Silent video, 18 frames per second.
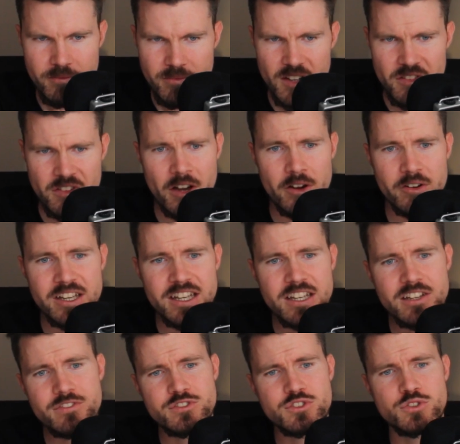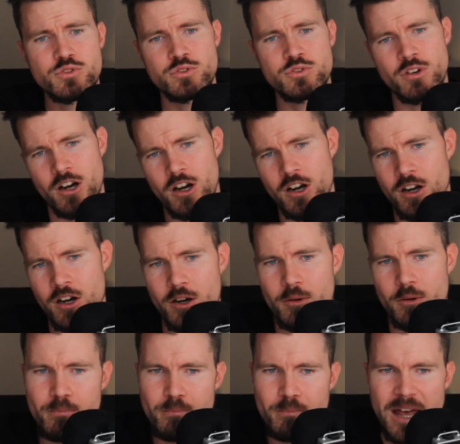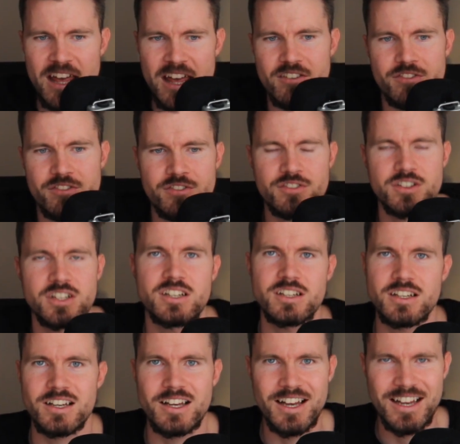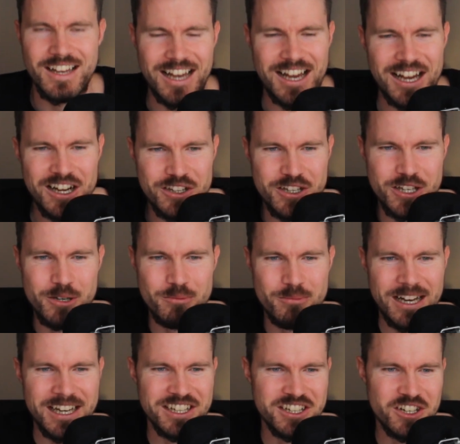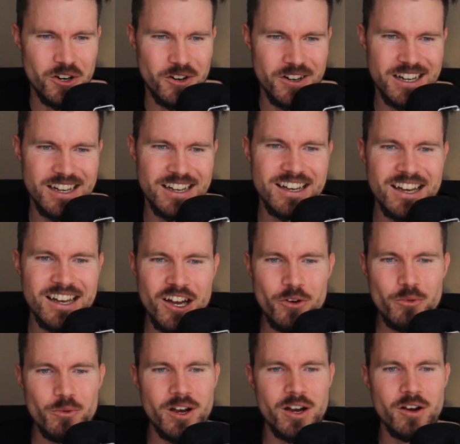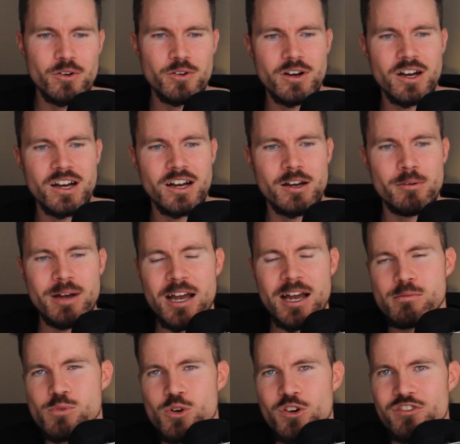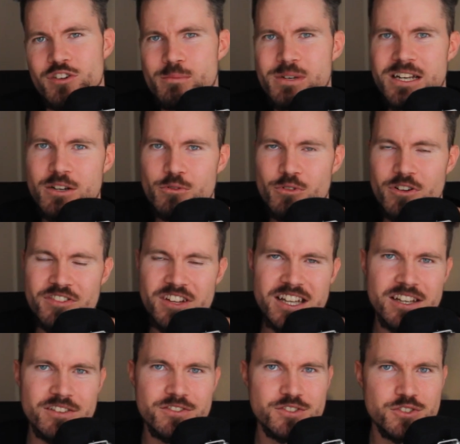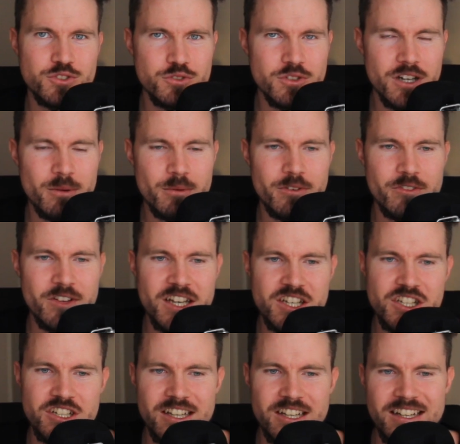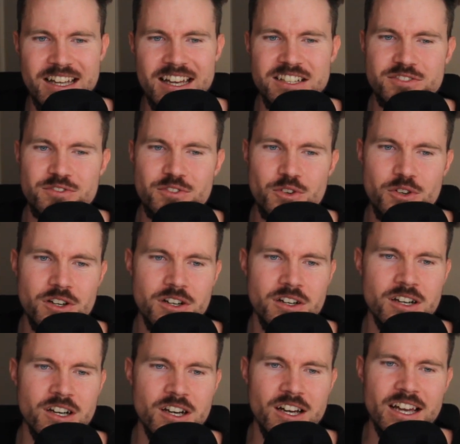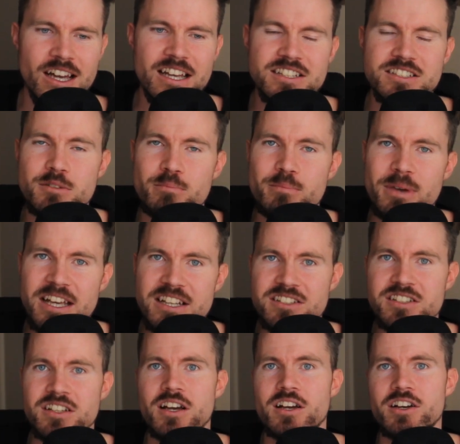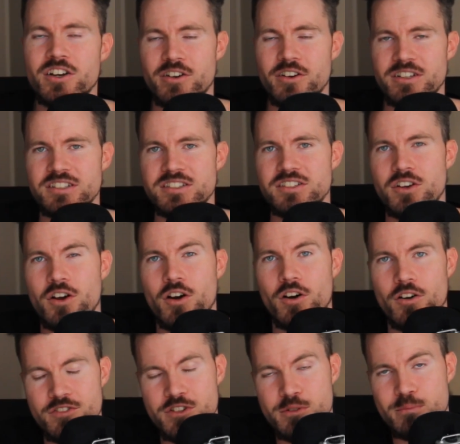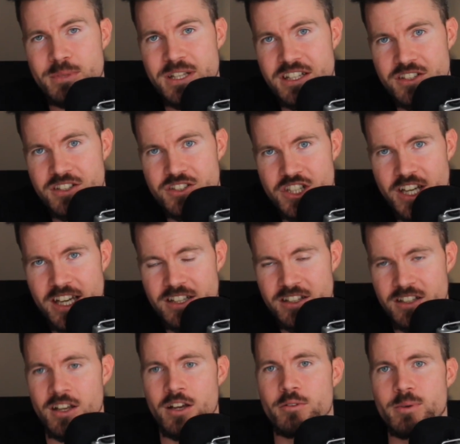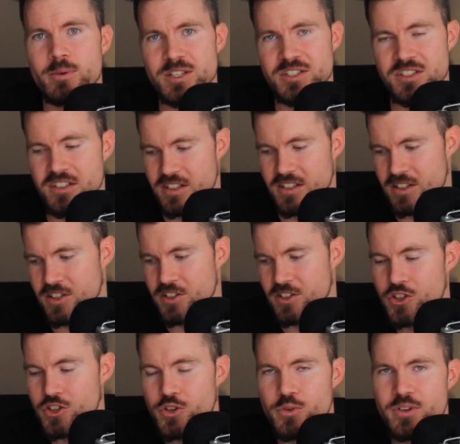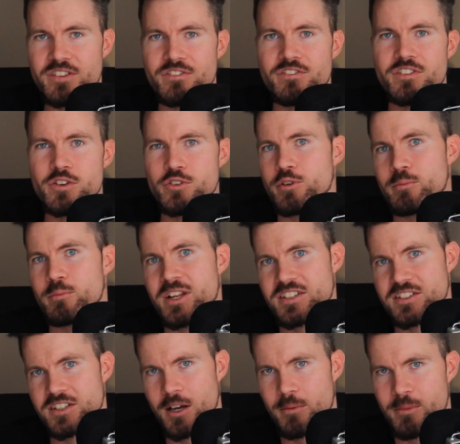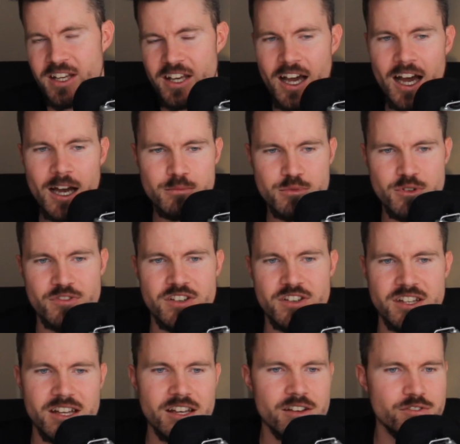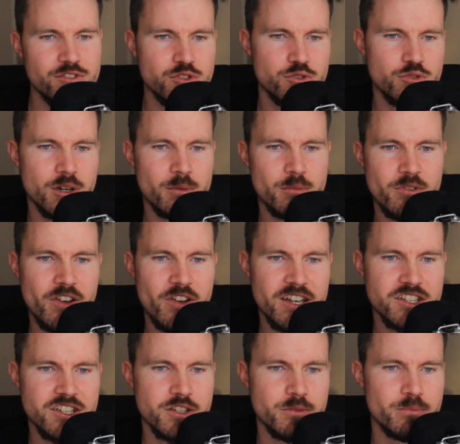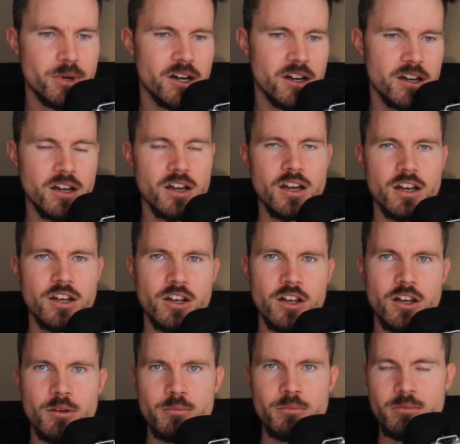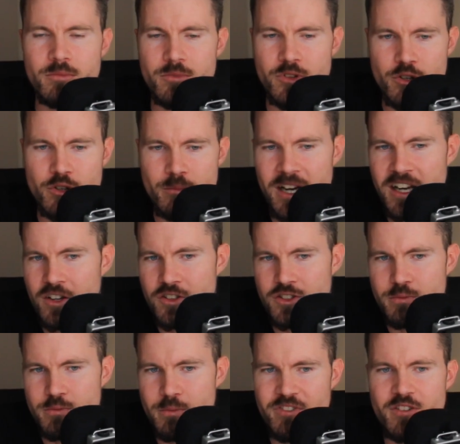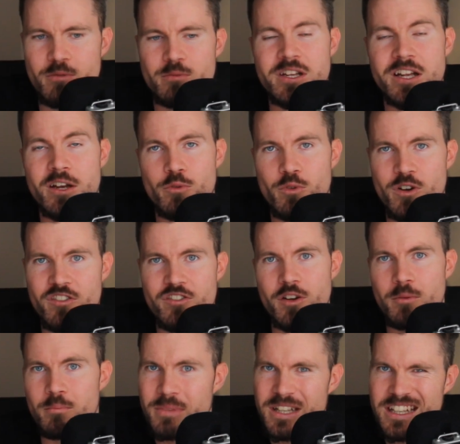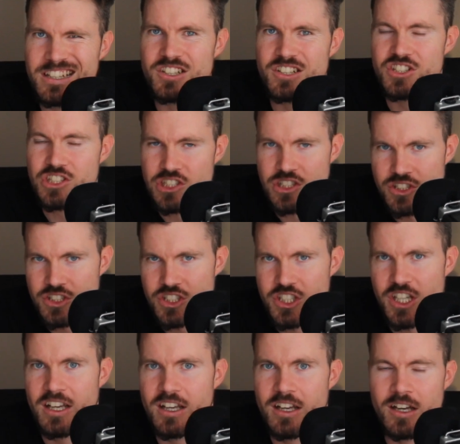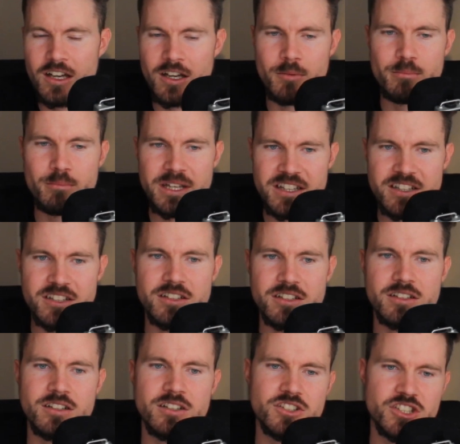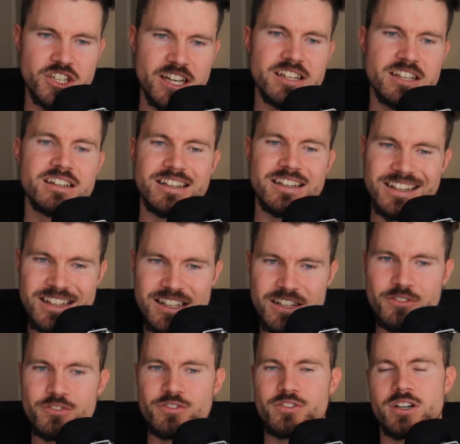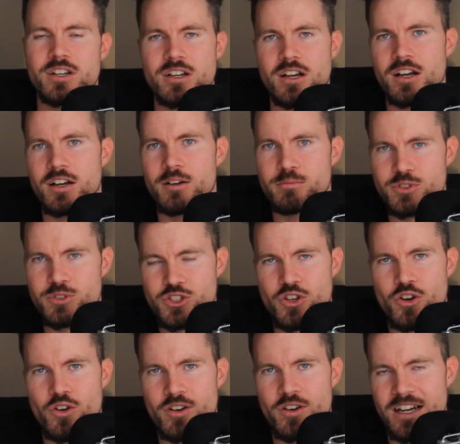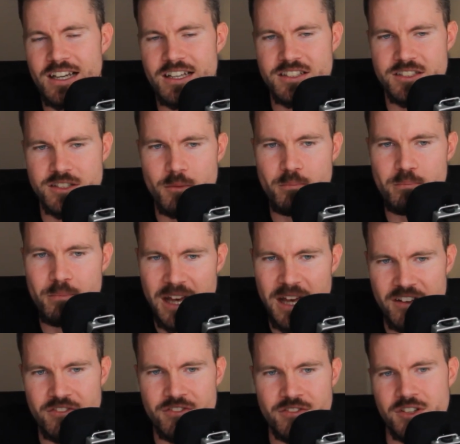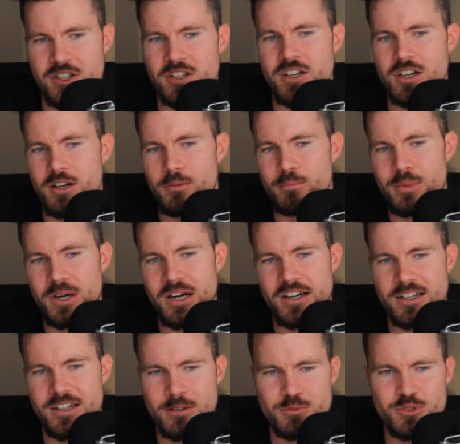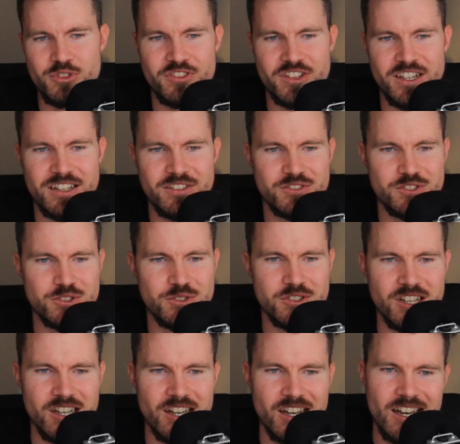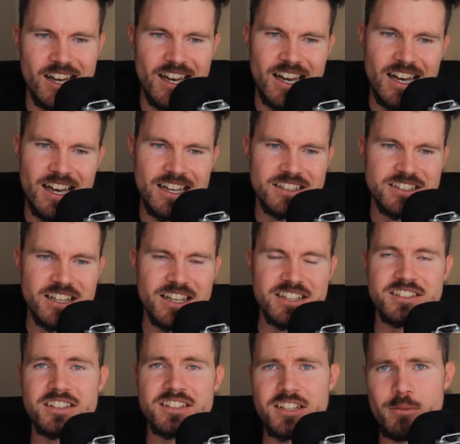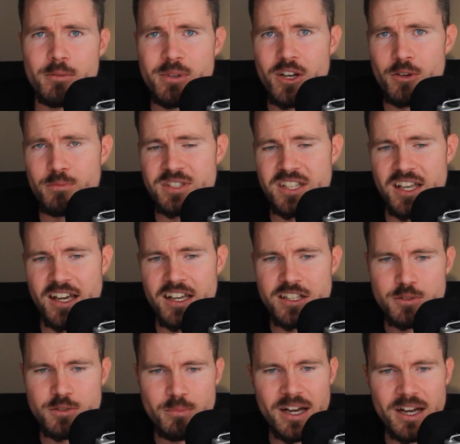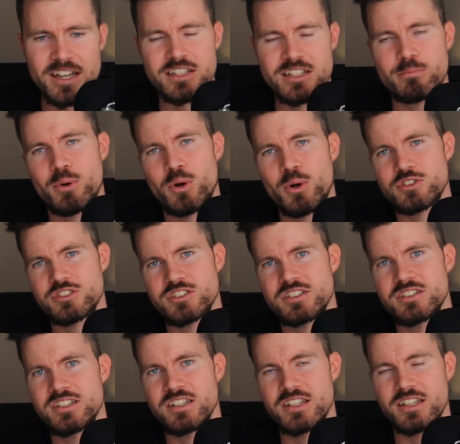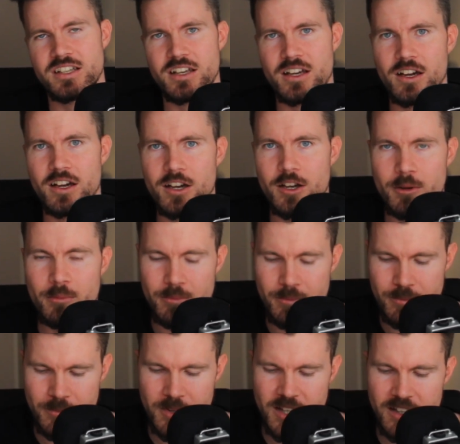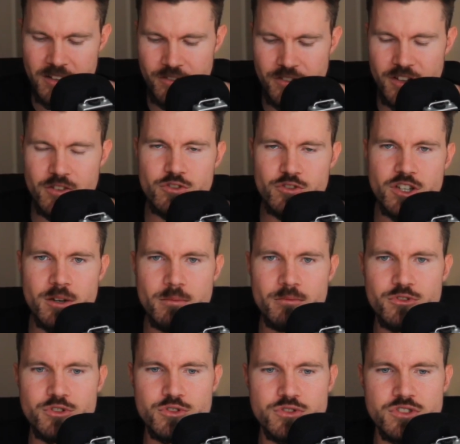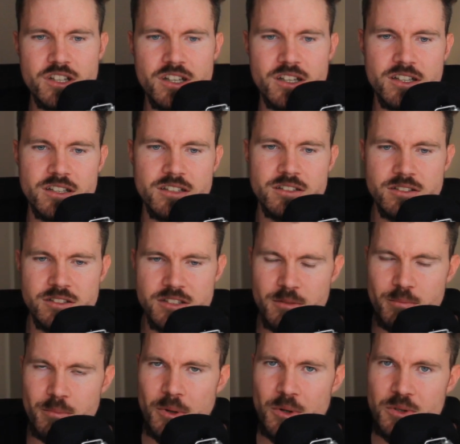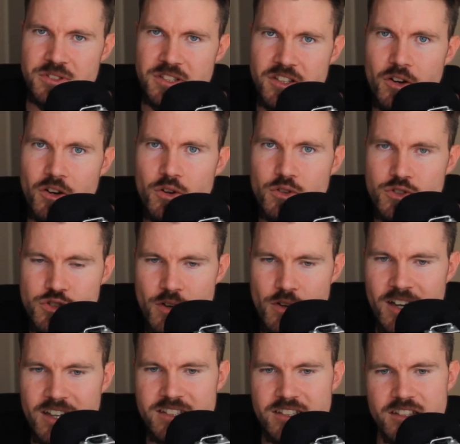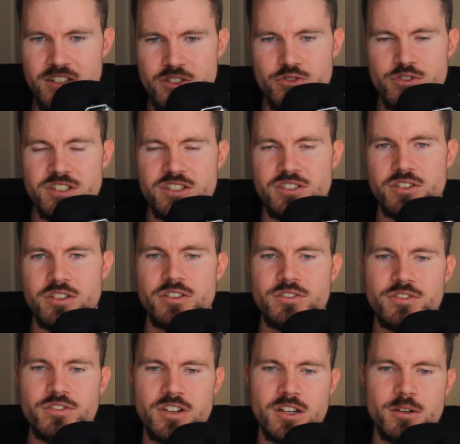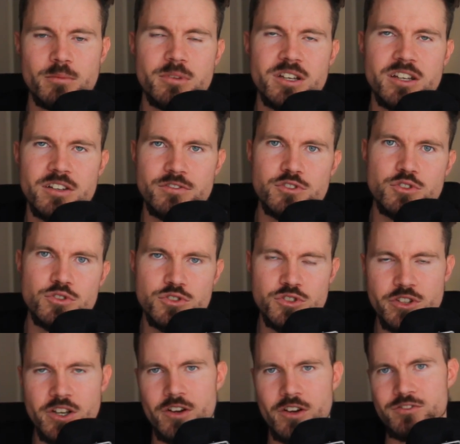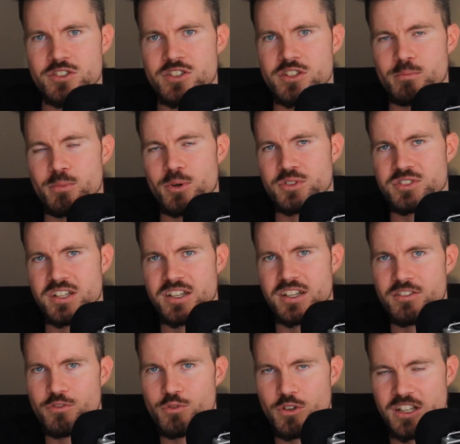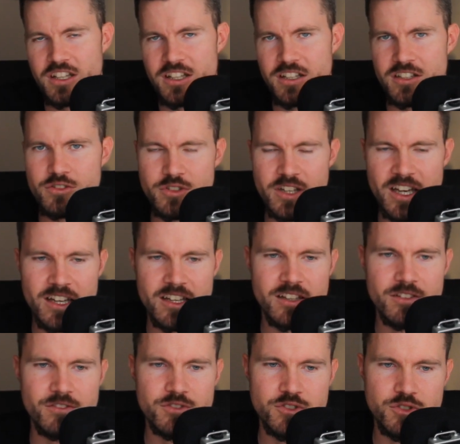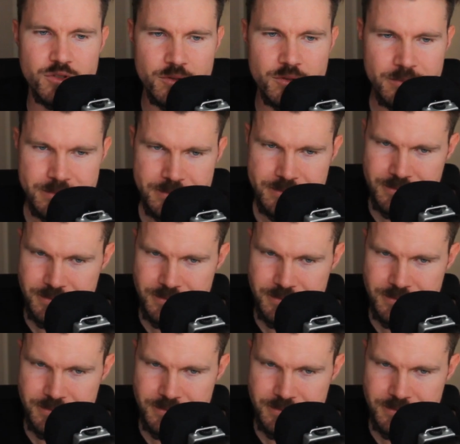Now, ETH2 or BEF, how you might call it. Well, I'm more familiar with the ETH2 abbreviation, and that's for, it's the base currency of the beacon chain, basically the new Ethereum that's coming out. I prefer the ETH2 abbreviation, but you might also be familiar with beacon chain ETH, short as BEF, but I prefer ETH2. And yes, this can be obtained by depositing Ethereum through the deposit contract, and you receive ETH2. So you have to deposit ETH1 and you get ETH2.